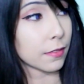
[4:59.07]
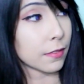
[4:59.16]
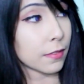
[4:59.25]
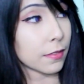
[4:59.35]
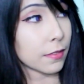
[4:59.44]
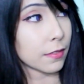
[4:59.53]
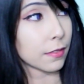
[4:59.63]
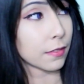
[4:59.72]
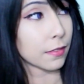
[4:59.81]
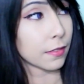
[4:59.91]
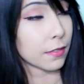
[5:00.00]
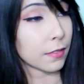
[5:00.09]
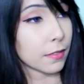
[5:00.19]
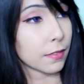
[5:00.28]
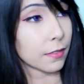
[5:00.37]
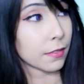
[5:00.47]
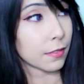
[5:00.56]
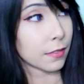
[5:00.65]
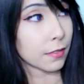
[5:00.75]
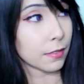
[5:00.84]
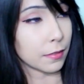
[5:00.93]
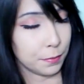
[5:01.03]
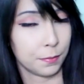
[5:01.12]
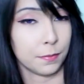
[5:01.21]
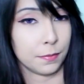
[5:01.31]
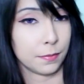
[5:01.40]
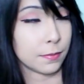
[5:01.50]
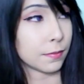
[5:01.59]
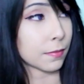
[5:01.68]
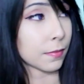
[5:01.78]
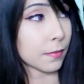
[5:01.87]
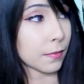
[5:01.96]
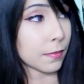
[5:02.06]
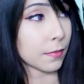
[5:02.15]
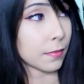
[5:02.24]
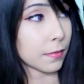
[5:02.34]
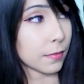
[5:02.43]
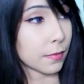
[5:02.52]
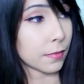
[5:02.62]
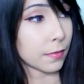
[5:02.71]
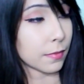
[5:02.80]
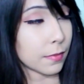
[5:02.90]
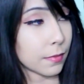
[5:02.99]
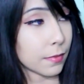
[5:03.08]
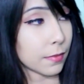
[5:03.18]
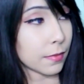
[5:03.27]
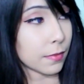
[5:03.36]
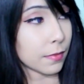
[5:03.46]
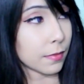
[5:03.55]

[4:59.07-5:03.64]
This person isn't speaking.